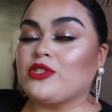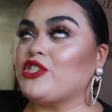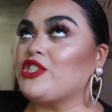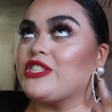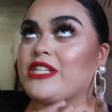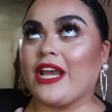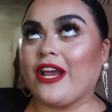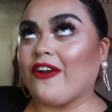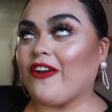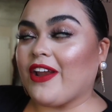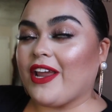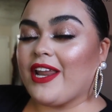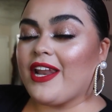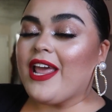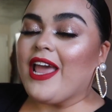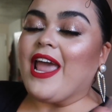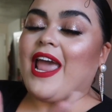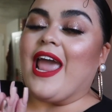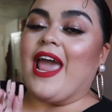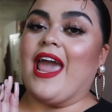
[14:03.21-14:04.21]
Share it,
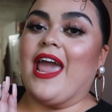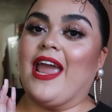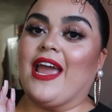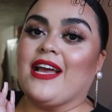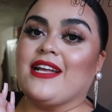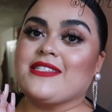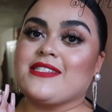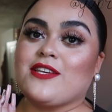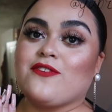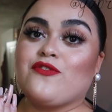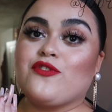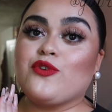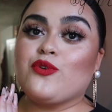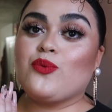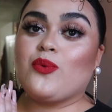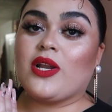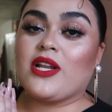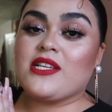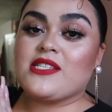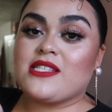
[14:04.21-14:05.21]
and if you
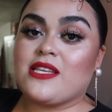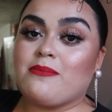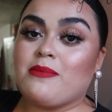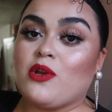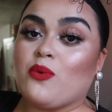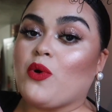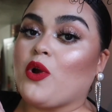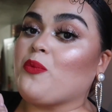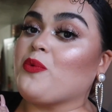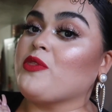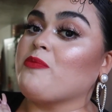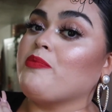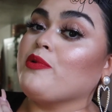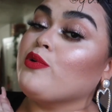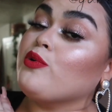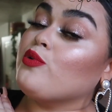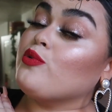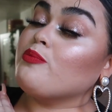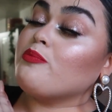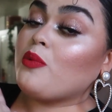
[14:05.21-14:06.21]
want to see me work with
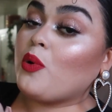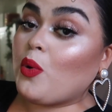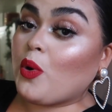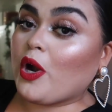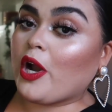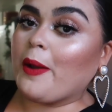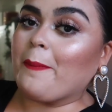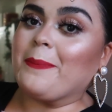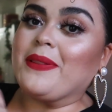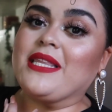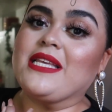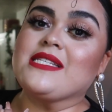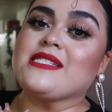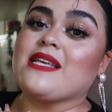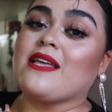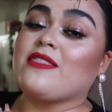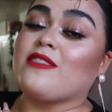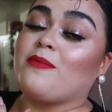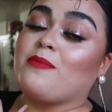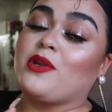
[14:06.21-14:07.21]
Boohoo more, please
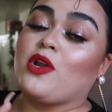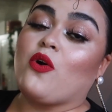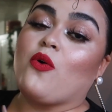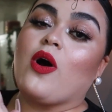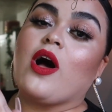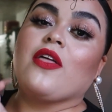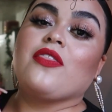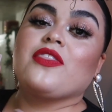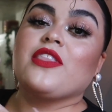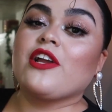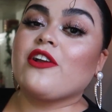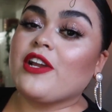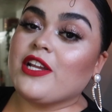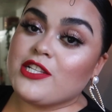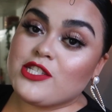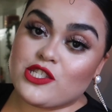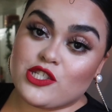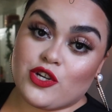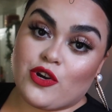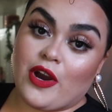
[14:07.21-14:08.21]
let them know on their
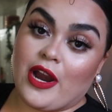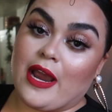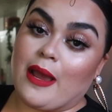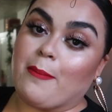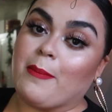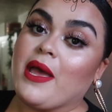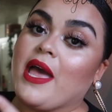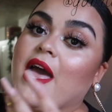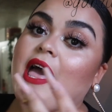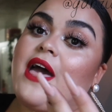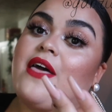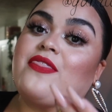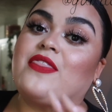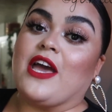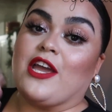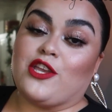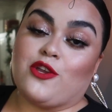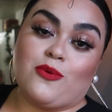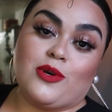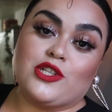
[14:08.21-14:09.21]
Instagram
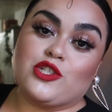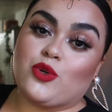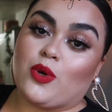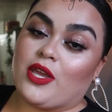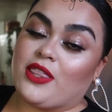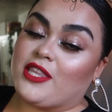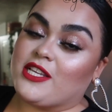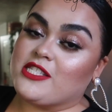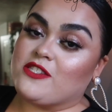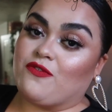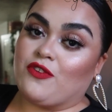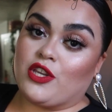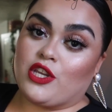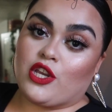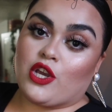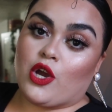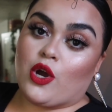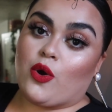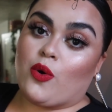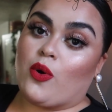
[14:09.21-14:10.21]
that you enjoyed this
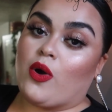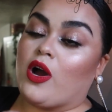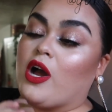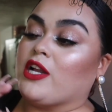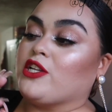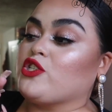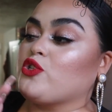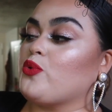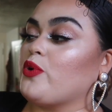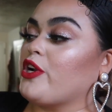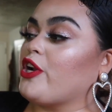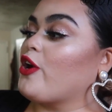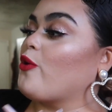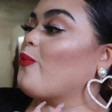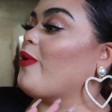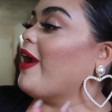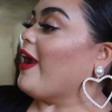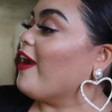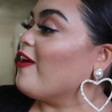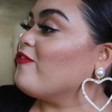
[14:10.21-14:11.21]
video, on Twitter,
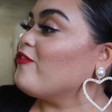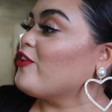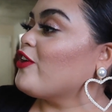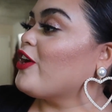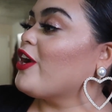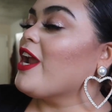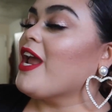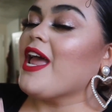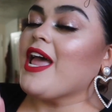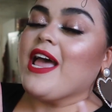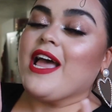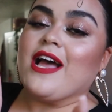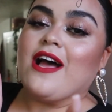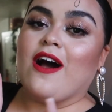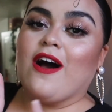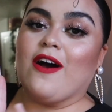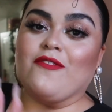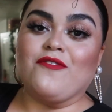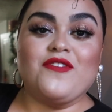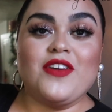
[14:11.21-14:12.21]
wherever,
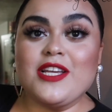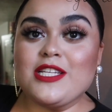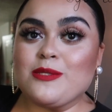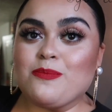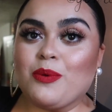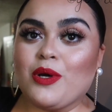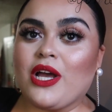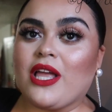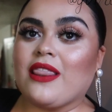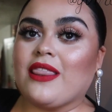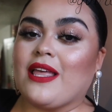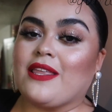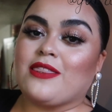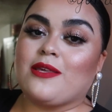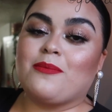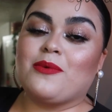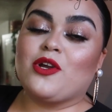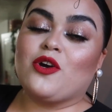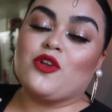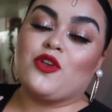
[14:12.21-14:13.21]
on Facebook. Let
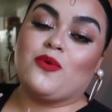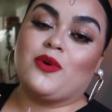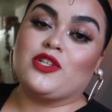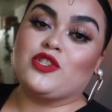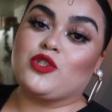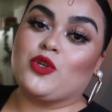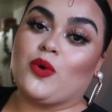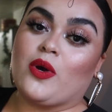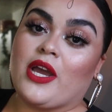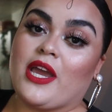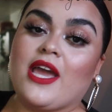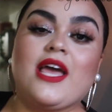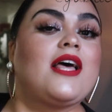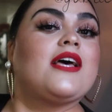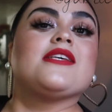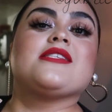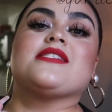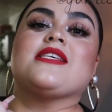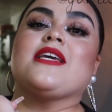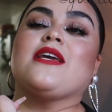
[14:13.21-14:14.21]
them know you enjoy
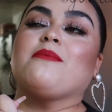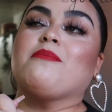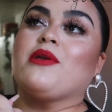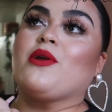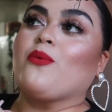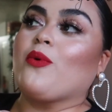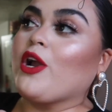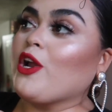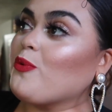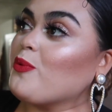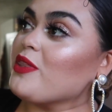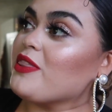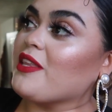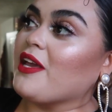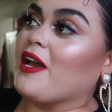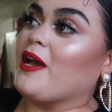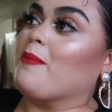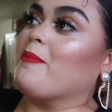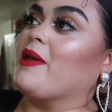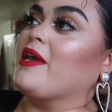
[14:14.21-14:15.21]
seeing me work with
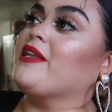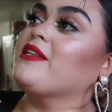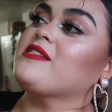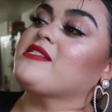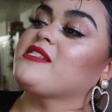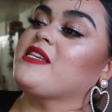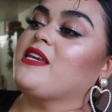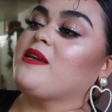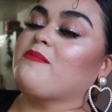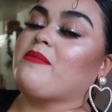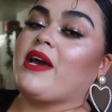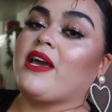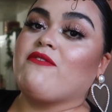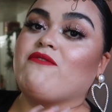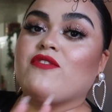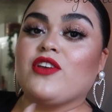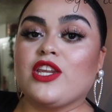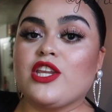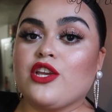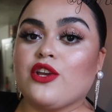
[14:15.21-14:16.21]
them and seeing my
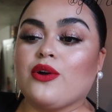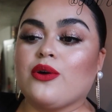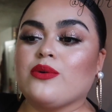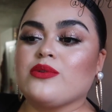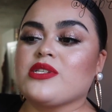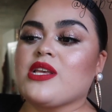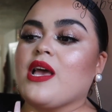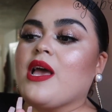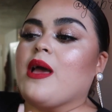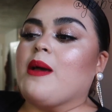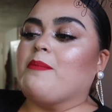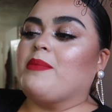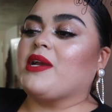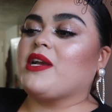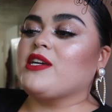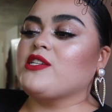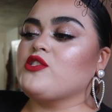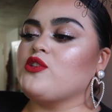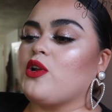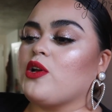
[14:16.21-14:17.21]
videos,
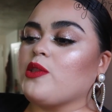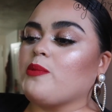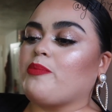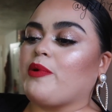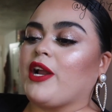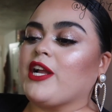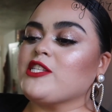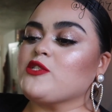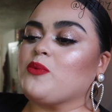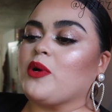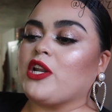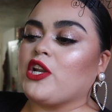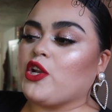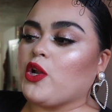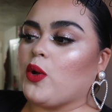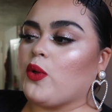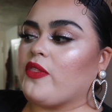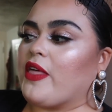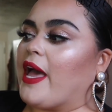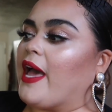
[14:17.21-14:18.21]
because you know the brands want to
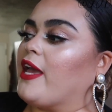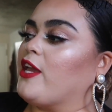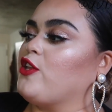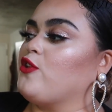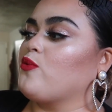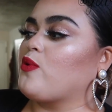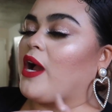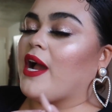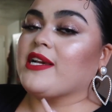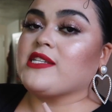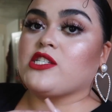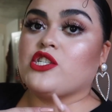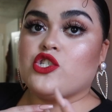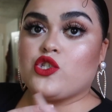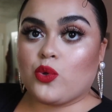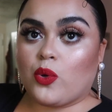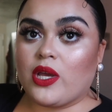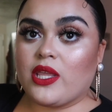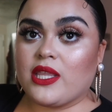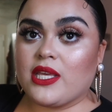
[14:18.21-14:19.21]
know that you guys
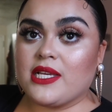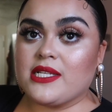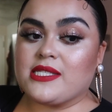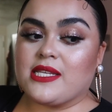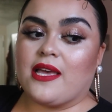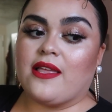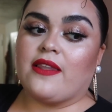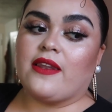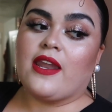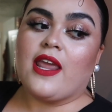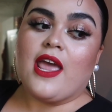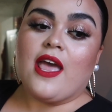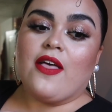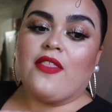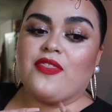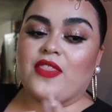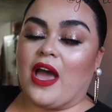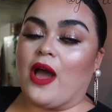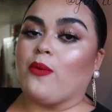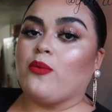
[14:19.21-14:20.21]
enjoy this, and
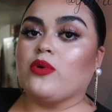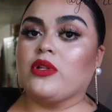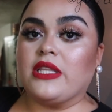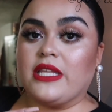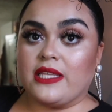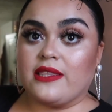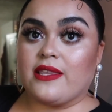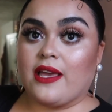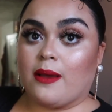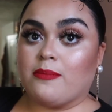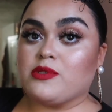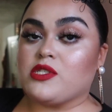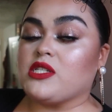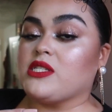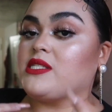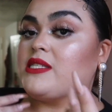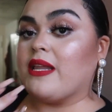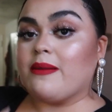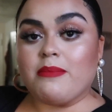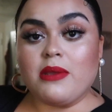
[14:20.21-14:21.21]
that will lead them to
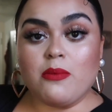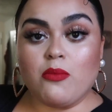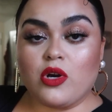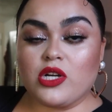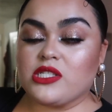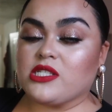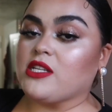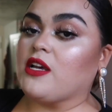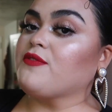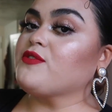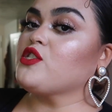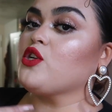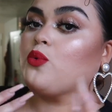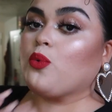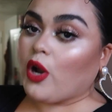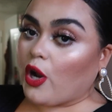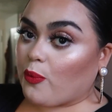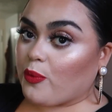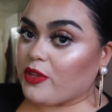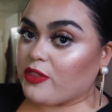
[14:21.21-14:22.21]
send me more stuff to
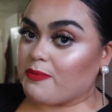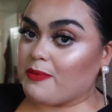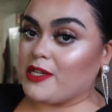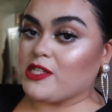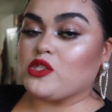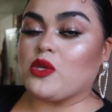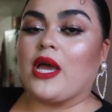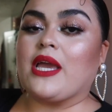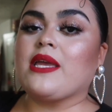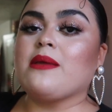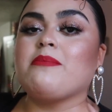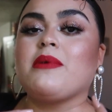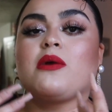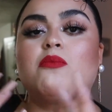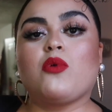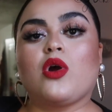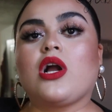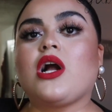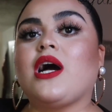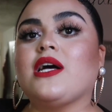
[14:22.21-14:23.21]
work with me so I can
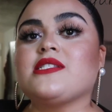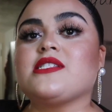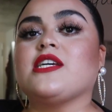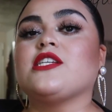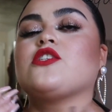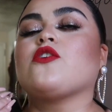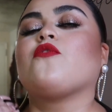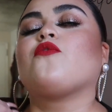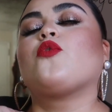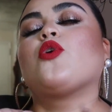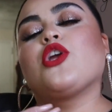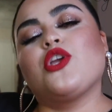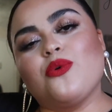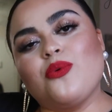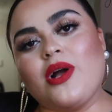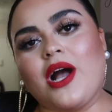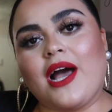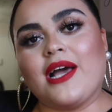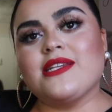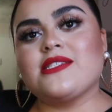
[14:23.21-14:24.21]
make more content for you
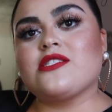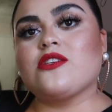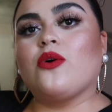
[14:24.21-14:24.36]
guys.